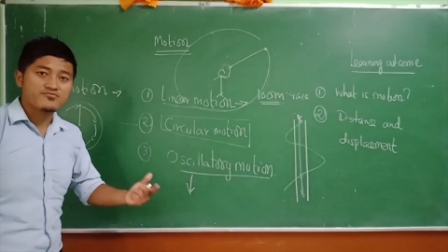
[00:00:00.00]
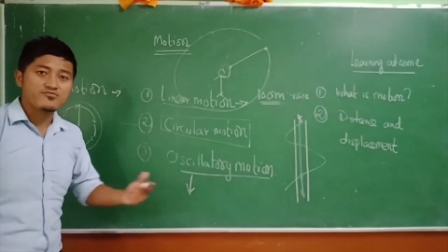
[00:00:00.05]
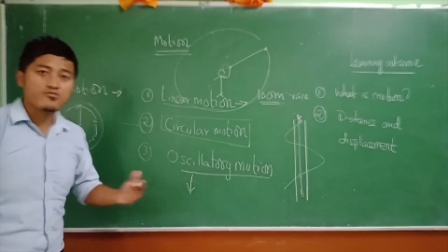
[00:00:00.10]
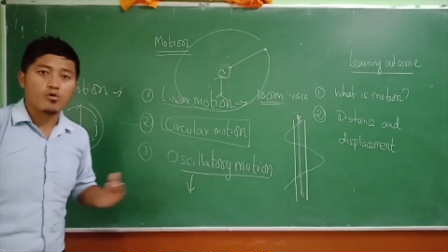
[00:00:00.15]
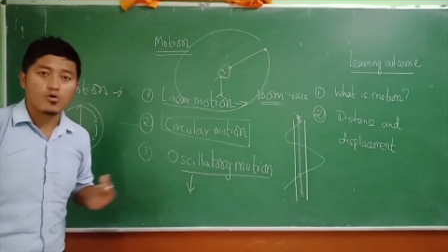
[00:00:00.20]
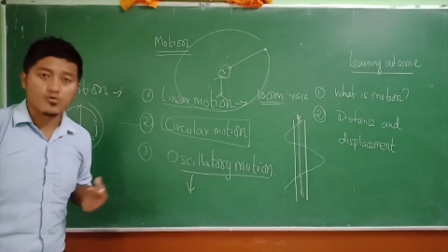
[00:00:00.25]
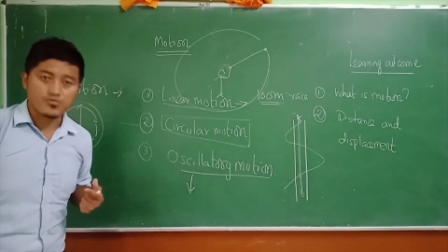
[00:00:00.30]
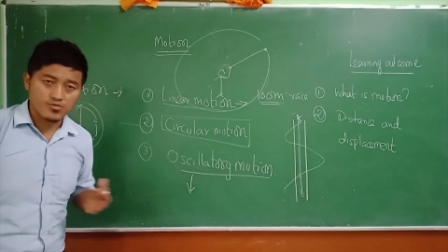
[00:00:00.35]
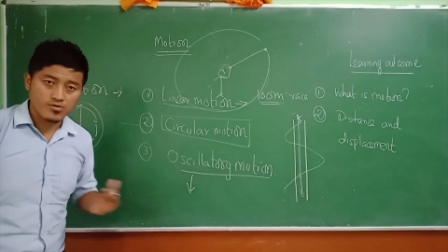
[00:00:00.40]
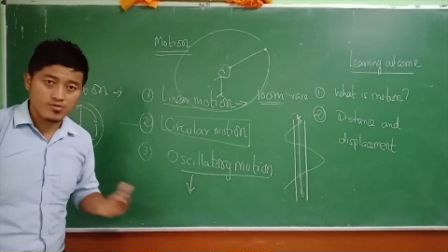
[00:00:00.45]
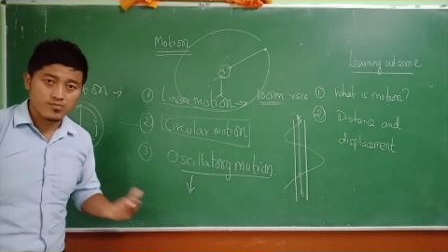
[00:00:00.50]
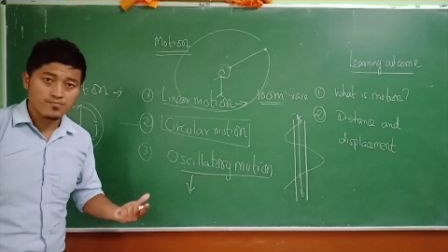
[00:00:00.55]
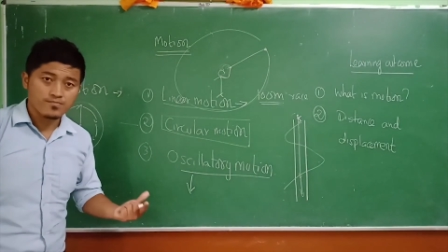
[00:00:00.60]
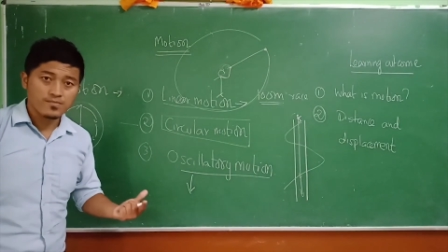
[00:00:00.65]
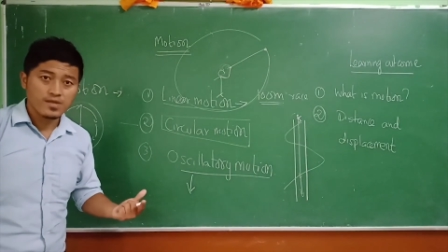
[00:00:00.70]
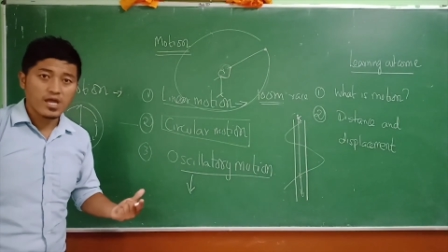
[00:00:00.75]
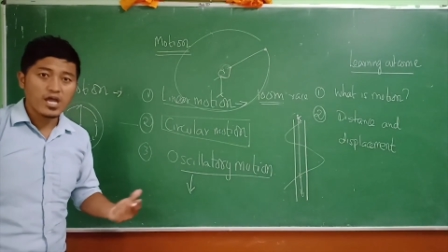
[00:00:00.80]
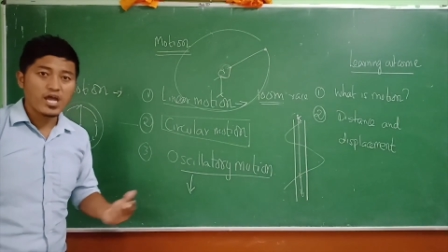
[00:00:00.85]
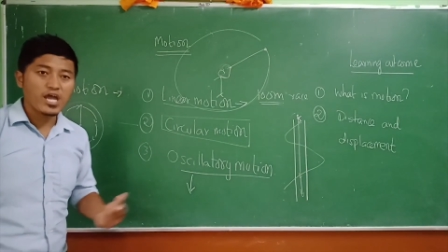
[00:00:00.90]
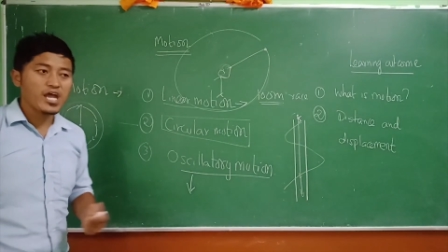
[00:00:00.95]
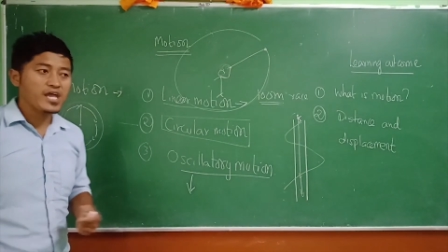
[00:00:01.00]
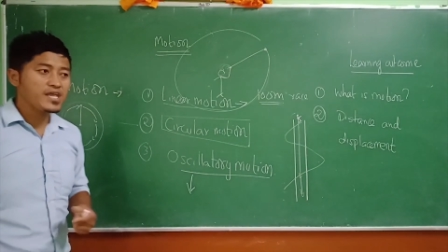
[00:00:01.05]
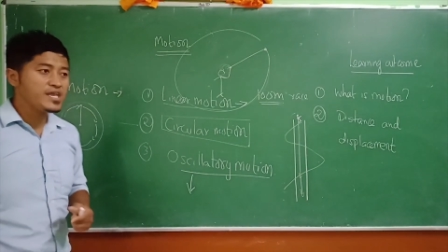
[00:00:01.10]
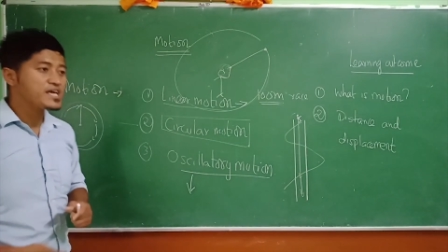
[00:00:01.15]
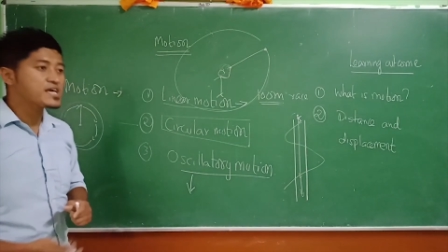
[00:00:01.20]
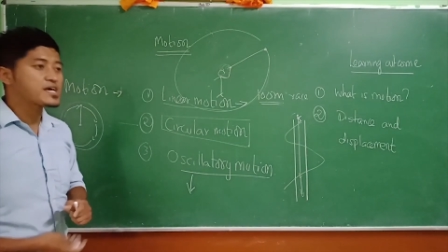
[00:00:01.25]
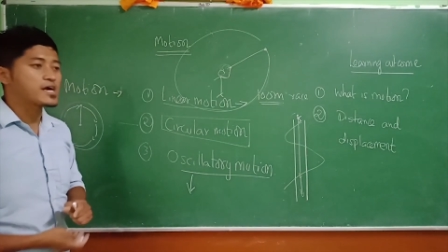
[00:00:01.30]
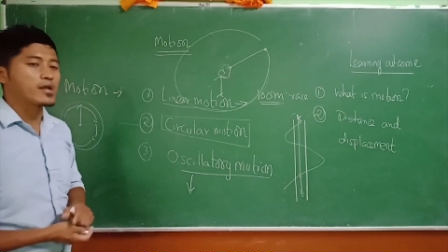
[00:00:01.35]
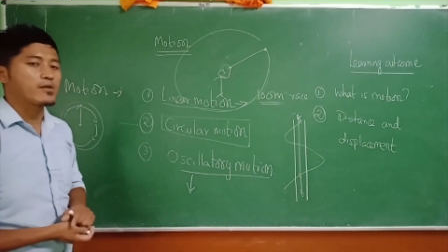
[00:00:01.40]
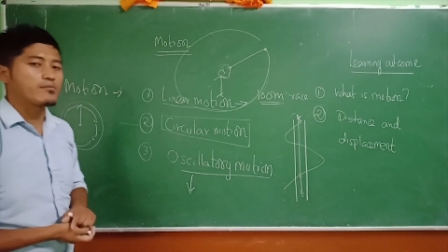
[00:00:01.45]
forth.
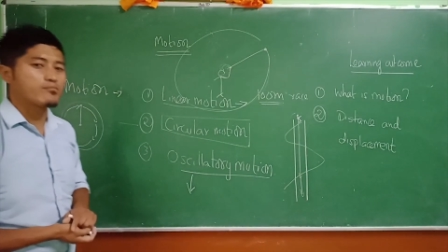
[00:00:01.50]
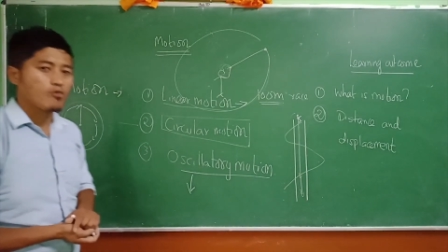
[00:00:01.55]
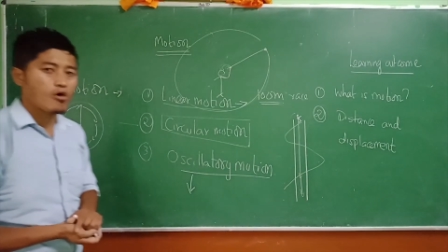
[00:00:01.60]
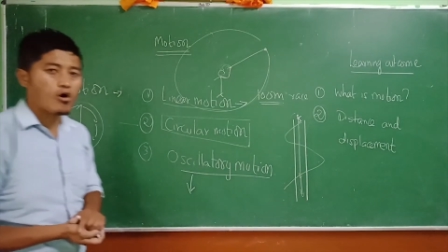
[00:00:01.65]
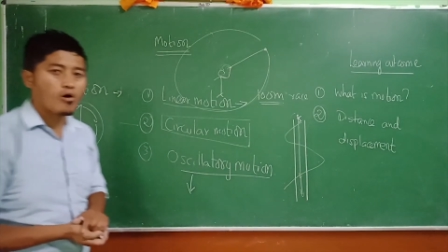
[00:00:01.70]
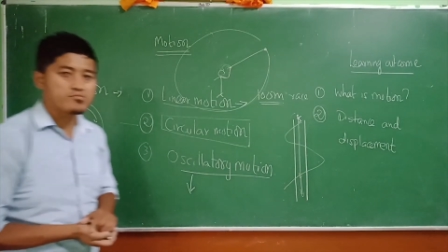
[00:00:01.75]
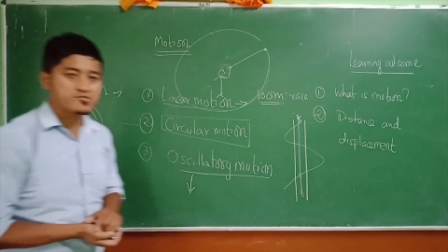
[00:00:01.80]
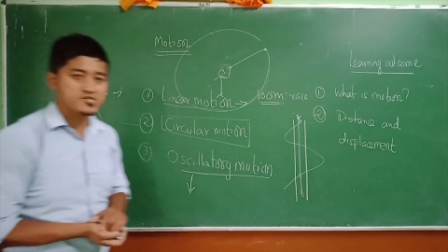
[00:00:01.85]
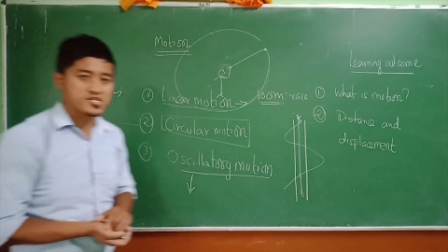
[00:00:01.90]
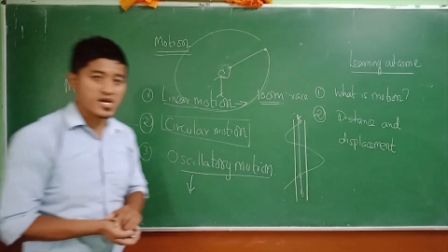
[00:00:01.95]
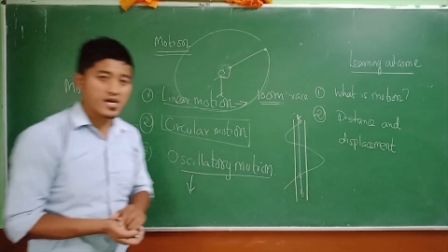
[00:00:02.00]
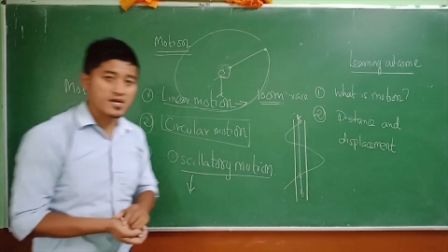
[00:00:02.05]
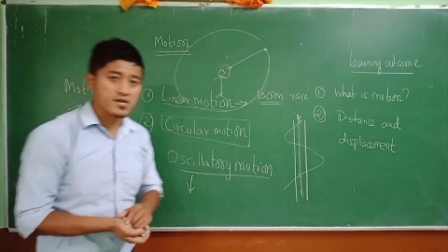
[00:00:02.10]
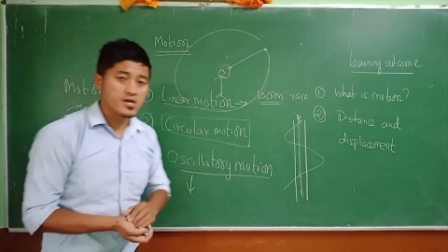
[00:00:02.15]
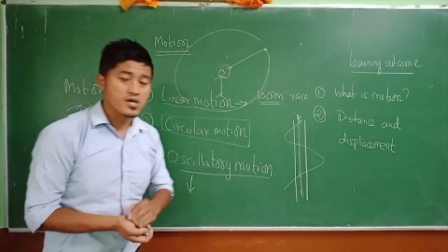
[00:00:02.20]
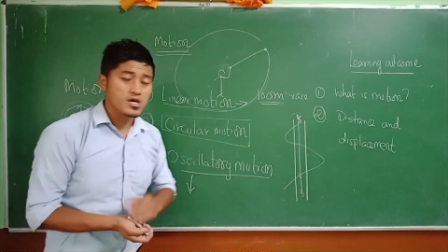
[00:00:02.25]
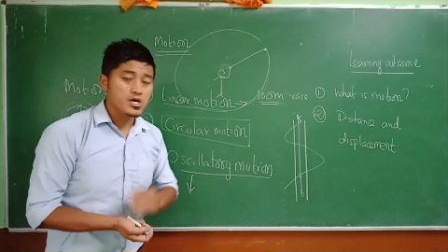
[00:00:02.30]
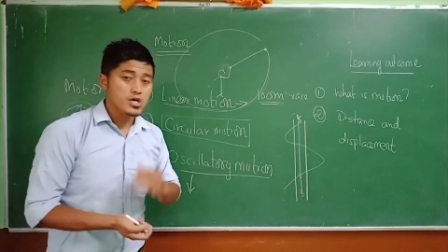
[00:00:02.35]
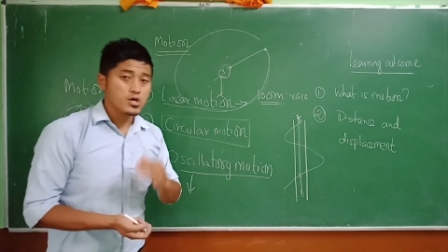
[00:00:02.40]
Any kind of object